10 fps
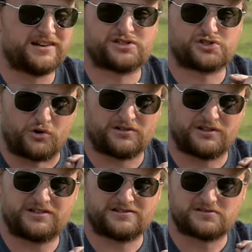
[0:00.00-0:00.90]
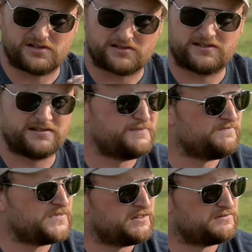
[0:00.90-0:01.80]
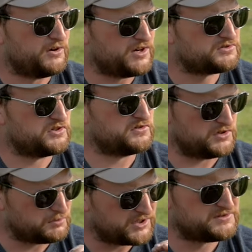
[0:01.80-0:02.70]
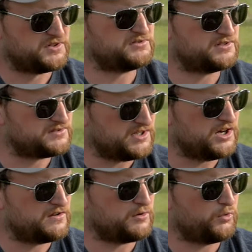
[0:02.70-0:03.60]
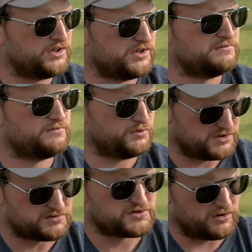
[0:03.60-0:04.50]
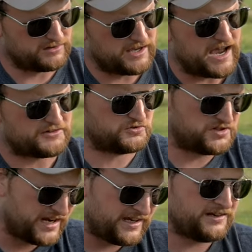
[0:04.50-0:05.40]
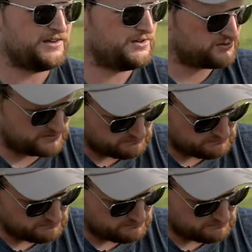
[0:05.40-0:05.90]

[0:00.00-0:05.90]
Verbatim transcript: is certainly consistent. There is some consistency here that we can, we can certainly ascertain is